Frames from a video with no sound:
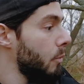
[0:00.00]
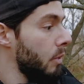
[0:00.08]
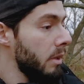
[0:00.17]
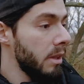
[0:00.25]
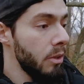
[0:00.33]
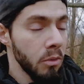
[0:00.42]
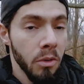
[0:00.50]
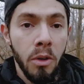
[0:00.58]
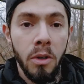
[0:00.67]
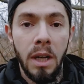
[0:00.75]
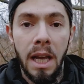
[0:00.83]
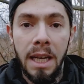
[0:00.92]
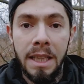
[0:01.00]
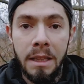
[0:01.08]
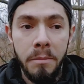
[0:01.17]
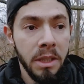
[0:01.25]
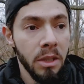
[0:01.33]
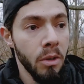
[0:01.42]
with you know a
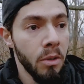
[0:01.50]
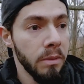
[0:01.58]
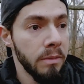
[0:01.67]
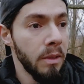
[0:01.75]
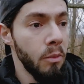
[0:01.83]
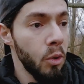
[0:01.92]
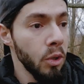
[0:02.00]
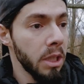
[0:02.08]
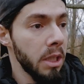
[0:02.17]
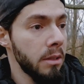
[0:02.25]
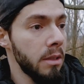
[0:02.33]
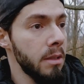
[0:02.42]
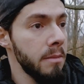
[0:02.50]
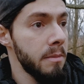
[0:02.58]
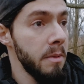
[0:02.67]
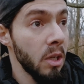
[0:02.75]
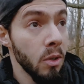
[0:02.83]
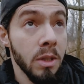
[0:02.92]
little bit of water drops
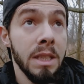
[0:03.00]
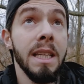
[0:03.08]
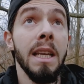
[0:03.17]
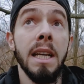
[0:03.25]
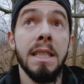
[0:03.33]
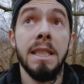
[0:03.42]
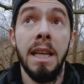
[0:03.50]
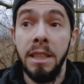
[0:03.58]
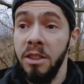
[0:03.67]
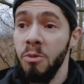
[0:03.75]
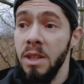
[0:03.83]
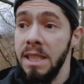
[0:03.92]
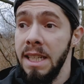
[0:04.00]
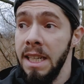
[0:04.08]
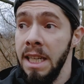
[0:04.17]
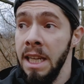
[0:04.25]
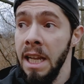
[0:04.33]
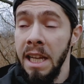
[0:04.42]
because last night it was
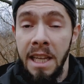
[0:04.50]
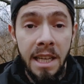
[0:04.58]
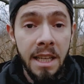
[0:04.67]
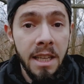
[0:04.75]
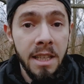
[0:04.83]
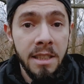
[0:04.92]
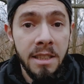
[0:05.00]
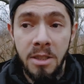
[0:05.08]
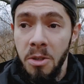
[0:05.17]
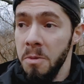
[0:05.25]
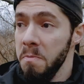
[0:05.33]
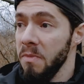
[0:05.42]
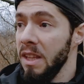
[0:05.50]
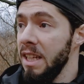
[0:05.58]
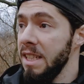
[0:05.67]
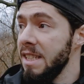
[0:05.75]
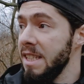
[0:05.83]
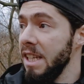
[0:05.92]
raining so
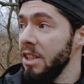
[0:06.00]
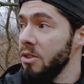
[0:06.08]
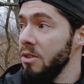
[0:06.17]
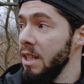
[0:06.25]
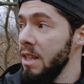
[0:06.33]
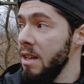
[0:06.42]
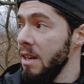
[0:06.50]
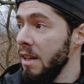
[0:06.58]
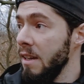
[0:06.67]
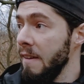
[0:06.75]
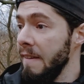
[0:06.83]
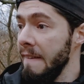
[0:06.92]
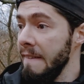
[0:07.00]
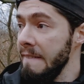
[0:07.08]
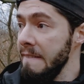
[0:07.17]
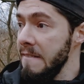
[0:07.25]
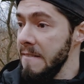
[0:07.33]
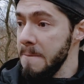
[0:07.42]
let's search together
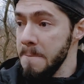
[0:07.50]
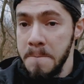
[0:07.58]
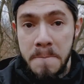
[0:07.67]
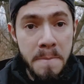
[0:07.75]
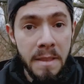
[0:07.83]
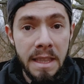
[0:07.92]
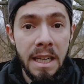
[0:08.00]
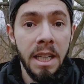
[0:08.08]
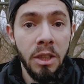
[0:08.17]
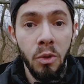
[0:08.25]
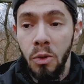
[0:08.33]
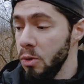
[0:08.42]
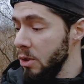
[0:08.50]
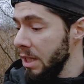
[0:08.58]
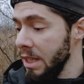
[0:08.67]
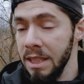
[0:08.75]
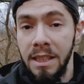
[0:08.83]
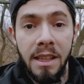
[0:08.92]
and try to use
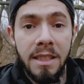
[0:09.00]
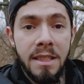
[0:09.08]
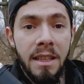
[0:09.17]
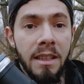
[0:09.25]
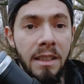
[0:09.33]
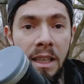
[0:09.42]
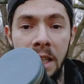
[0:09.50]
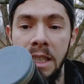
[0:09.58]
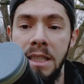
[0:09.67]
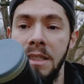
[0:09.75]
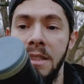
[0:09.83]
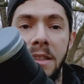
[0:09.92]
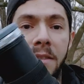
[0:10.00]
this nice